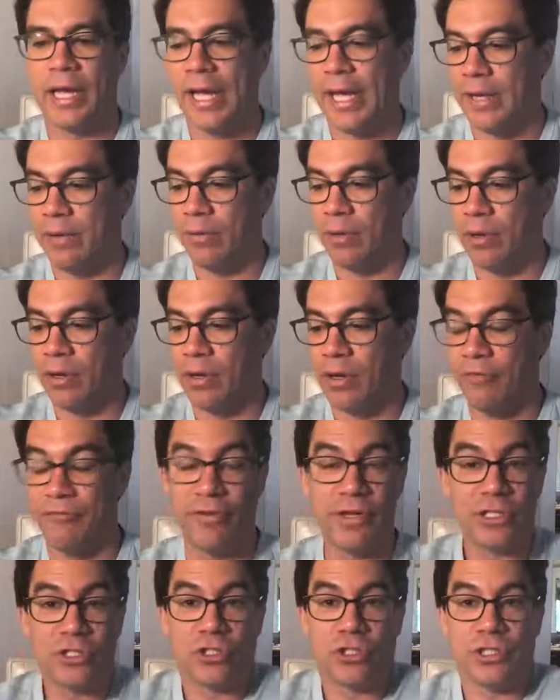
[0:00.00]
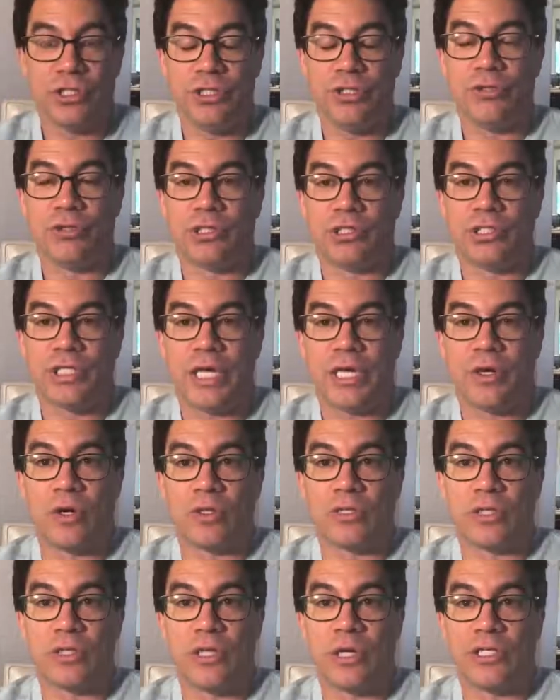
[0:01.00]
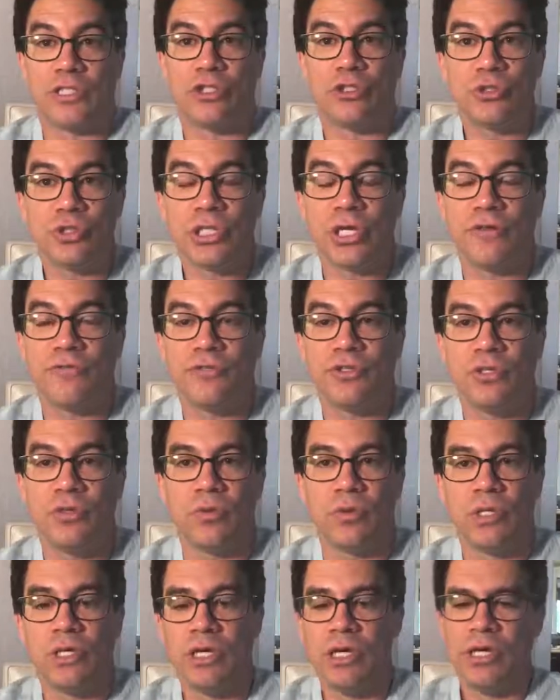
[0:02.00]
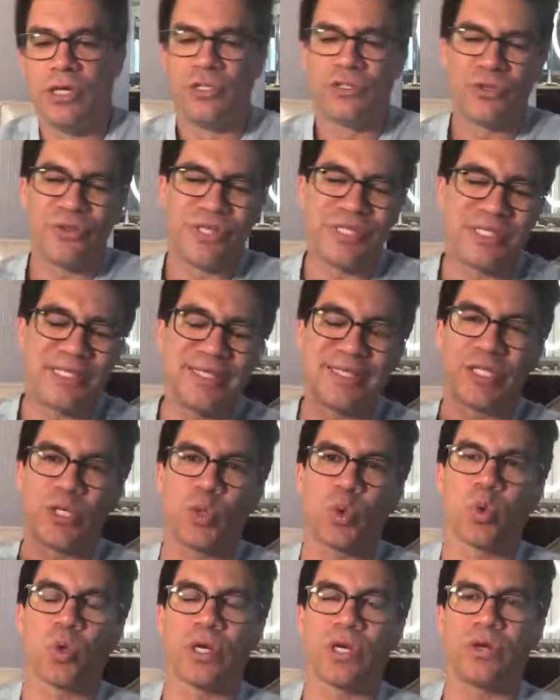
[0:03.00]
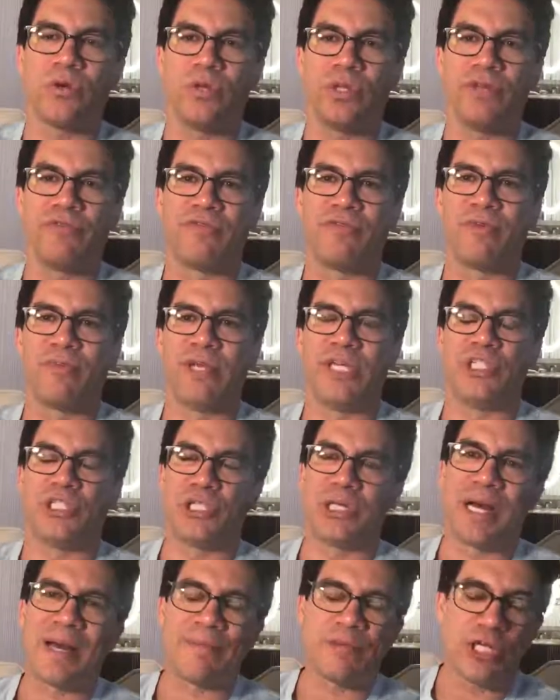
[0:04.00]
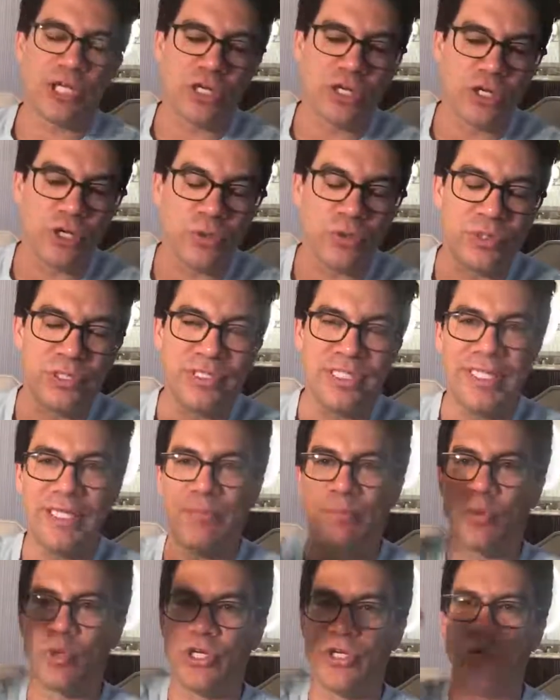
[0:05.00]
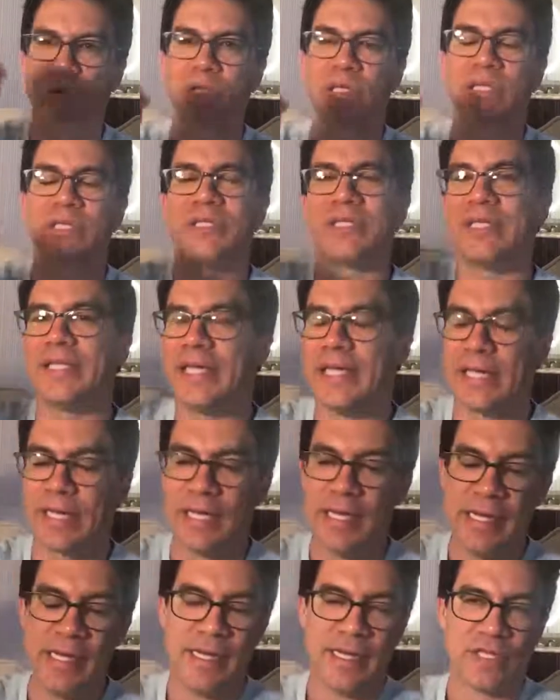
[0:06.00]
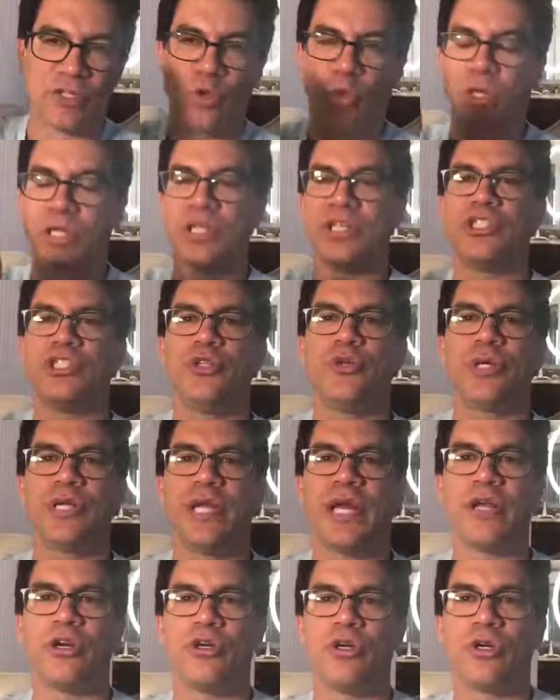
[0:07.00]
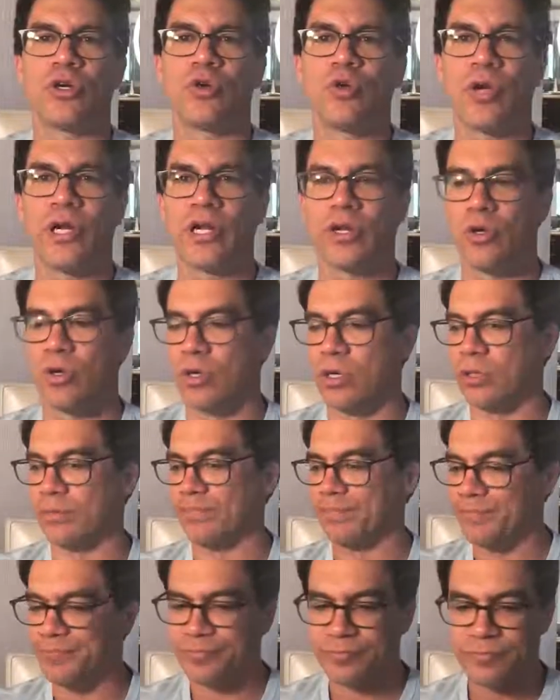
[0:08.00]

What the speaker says: And eventually you can take on the client yourself too. So this is critical information. I'm gonna go deep. When you click the link, quickly as you can enter your credit card.